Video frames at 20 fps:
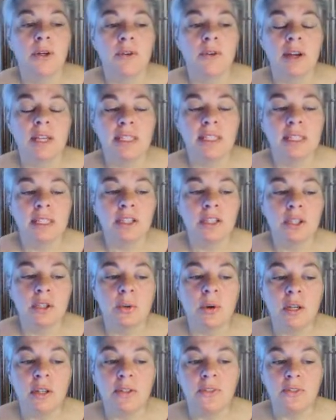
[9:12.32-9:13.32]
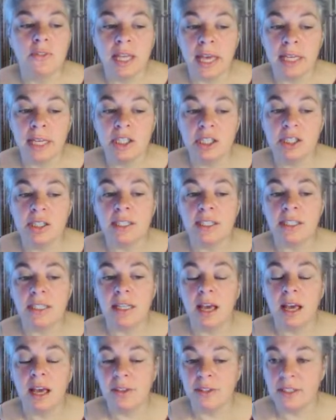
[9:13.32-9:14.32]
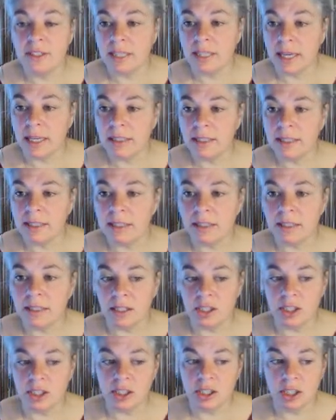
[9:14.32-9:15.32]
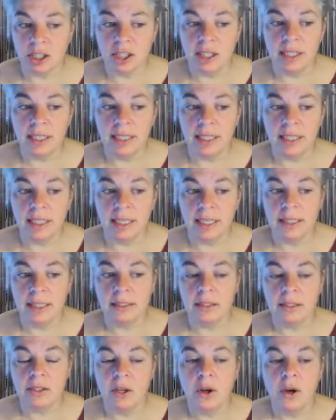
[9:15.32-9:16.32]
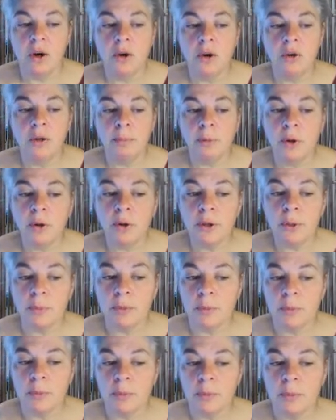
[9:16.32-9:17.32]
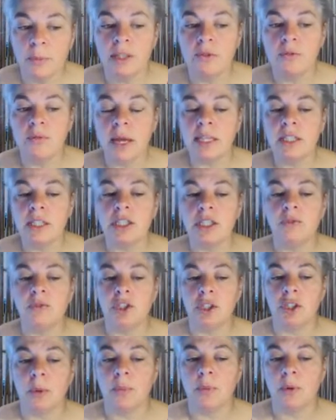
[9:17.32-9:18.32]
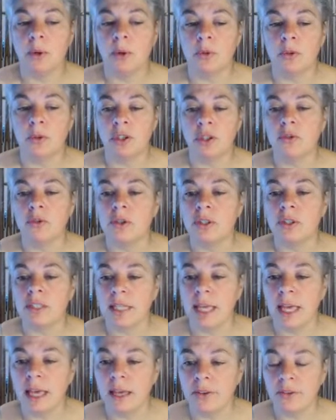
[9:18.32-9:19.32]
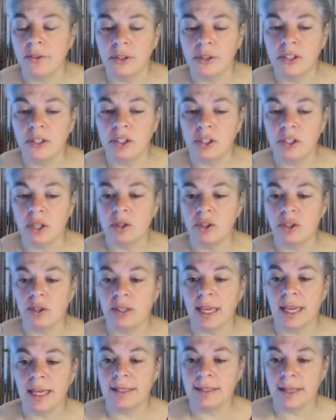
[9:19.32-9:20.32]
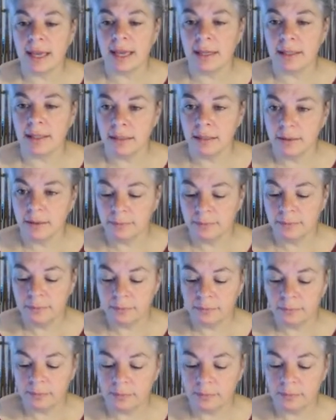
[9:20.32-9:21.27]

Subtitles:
progressing to qualifications in other sectors such as early years, or employment within a range of job roles across the health and social care sector.